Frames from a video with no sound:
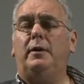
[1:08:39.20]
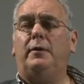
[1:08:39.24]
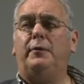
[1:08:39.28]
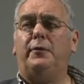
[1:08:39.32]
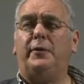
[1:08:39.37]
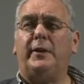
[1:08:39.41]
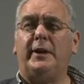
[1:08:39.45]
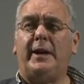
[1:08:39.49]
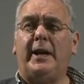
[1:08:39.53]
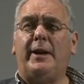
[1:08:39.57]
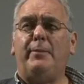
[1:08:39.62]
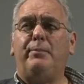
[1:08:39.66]

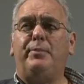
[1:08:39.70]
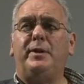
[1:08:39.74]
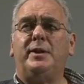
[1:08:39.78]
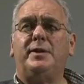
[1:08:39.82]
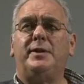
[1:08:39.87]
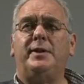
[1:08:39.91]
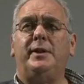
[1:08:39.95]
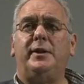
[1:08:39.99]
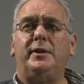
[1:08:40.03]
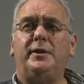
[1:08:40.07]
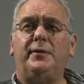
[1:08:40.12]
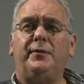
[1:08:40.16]
Forget
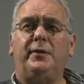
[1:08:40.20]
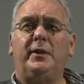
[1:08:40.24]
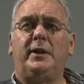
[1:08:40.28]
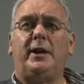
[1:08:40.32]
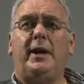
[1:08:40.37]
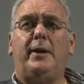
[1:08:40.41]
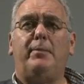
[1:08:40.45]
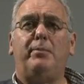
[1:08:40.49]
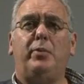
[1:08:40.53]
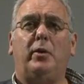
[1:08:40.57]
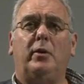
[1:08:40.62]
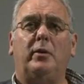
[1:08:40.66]
business,
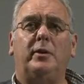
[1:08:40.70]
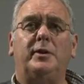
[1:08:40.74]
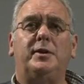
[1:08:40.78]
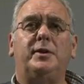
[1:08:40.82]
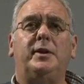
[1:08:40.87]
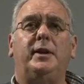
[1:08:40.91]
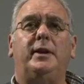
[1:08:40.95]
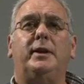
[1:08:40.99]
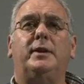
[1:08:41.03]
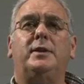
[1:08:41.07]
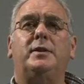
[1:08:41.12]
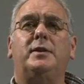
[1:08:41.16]
forget
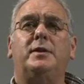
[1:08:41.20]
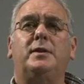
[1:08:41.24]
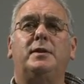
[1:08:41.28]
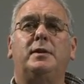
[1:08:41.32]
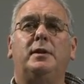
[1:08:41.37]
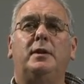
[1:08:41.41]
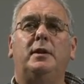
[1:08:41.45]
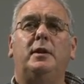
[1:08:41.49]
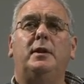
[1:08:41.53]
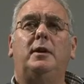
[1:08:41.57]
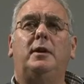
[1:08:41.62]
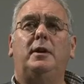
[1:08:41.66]
politics.
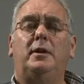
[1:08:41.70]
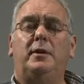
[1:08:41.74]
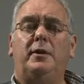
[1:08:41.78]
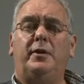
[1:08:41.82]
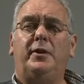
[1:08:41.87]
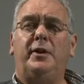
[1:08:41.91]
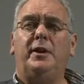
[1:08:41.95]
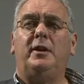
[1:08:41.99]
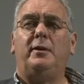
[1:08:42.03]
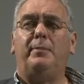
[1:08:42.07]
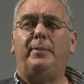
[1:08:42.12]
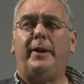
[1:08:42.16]

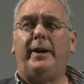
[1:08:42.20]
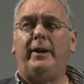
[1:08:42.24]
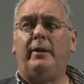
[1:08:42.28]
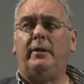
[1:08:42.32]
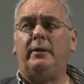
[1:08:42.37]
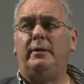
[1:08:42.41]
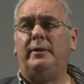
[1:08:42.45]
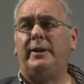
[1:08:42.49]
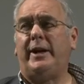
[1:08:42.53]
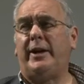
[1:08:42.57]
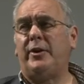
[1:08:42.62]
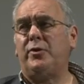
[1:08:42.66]
Think
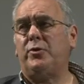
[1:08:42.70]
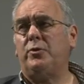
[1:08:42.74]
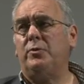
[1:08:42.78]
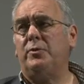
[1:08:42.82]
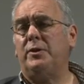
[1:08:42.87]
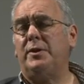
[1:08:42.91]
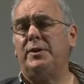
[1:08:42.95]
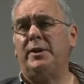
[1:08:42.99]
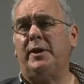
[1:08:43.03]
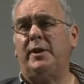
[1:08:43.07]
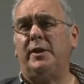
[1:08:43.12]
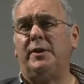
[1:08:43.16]
about natural
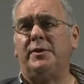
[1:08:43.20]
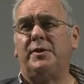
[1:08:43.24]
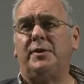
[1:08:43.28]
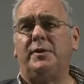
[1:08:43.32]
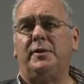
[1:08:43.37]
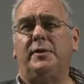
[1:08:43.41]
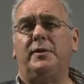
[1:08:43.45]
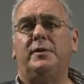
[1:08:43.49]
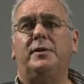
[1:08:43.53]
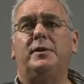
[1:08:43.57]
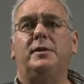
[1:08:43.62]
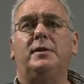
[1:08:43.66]

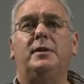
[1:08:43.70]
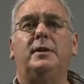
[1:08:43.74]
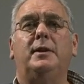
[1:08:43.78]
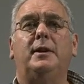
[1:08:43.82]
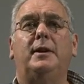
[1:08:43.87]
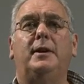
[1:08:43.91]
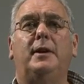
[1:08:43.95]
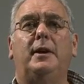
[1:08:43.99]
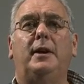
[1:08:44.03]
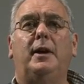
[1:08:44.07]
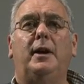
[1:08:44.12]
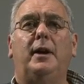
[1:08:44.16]
disasters.
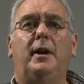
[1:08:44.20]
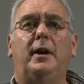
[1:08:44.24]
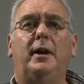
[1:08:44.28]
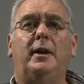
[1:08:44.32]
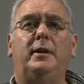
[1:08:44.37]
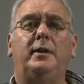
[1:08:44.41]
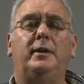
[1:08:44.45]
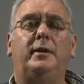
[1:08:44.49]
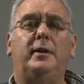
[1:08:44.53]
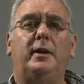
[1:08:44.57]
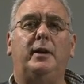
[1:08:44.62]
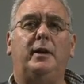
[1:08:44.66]

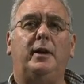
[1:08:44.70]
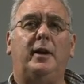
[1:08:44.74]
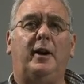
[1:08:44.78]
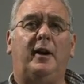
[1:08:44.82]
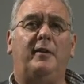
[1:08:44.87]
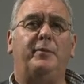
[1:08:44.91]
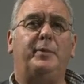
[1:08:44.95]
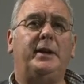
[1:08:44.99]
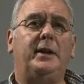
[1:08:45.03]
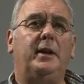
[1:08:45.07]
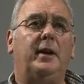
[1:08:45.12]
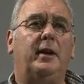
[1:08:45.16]
And
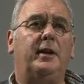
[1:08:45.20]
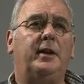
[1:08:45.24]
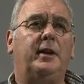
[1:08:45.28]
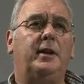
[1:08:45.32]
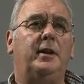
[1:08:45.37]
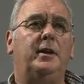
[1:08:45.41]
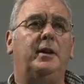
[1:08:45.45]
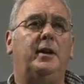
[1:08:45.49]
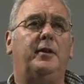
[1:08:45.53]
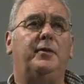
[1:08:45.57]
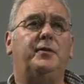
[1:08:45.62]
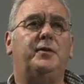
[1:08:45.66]
I've been
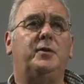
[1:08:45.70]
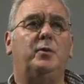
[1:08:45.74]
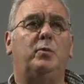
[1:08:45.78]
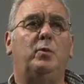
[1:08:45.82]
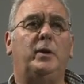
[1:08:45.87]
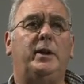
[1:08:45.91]
lucky enough to